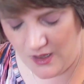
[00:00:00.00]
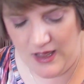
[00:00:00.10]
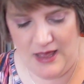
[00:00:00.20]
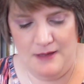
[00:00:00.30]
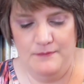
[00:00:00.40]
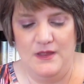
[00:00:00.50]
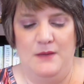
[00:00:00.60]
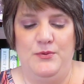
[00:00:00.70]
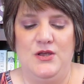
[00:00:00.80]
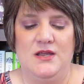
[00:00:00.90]

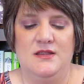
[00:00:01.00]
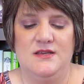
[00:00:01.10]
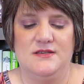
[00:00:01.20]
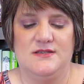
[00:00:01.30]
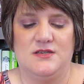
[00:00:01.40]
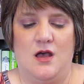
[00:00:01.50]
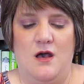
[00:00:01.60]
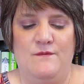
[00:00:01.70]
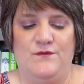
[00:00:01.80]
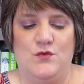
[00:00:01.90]
I'm putting this
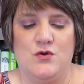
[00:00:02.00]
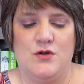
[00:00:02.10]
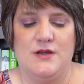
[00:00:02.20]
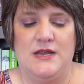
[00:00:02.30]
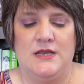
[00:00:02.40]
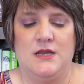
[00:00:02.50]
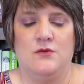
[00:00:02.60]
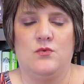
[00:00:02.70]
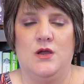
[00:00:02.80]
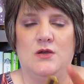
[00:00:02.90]
Tom Ford
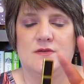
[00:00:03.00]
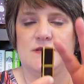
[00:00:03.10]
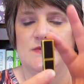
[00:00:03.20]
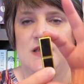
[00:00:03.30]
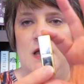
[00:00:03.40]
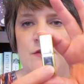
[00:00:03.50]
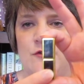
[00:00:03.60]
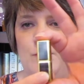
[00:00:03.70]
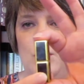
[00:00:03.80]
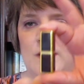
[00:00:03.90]
Indian Rose. It was a
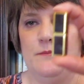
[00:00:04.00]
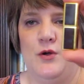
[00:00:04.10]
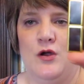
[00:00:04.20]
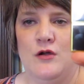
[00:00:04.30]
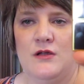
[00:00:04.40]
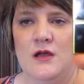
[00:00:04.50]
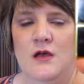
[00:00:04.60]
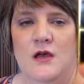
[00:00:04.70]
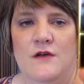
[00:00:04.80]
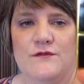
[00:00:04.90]
100-point perk
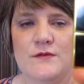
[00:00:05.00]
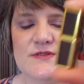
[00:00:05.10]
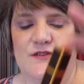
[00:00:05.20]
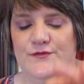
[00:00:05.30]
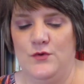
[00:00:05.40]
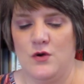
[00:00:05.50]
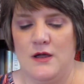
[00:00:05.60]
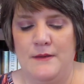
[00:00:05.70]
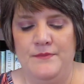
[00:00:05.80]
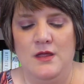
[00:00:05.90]
from
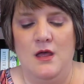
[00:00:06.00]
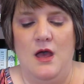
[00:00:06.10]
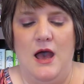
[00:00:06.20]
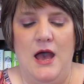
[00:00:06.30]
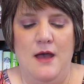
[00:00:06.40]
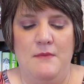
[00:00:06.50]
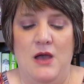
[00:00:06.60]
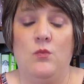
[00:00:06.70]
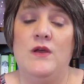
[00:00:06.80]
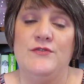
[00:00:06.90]
Sephora. I
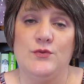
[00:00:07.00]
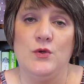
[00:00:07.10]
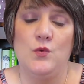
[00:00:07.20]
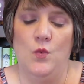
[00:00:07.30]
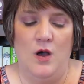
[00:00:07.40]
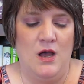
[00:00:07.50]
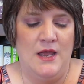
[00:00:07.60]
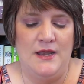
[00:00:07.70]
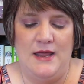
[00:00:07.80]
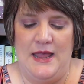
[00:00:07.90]
went through
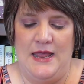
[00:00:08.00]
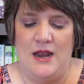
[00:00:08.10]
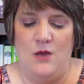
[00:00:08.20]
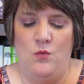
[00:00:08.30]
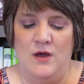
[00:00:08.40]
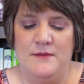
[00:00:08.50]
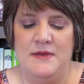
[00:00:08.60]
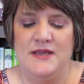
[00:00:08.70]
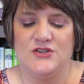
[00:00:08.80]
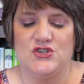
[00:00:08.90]
one, and I want to
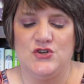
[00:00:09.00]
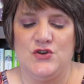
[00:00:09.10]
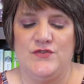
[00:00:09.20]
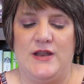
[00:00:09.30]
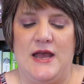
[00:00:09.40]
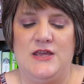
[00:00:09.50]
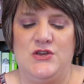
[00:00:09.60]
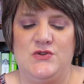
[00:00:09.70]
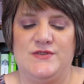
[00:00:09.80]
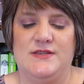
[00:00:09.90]
make sure that I
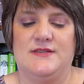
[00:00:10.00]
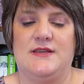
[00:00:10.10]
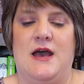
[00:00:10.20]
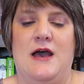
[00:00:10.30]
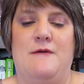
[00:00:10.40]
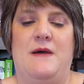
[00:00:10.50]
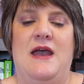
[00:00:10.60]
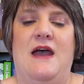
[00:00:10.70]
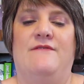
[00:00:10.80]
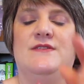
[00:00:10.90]
use this up. I
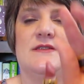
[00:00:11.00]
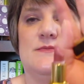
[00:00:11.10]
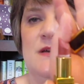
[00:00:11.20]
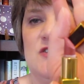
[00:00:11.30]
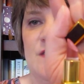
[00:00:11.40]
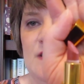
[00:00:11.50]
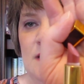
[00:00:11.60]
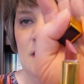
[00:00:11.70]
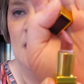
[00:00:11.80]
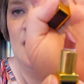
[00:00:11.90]
have this much of it
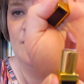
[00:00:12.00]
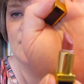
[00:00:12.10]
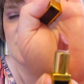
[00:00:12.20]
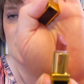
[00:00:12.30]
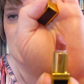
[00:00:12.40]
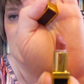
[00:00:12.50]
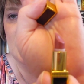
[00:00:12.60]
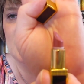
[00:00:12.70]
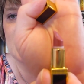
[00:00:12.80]
left. It is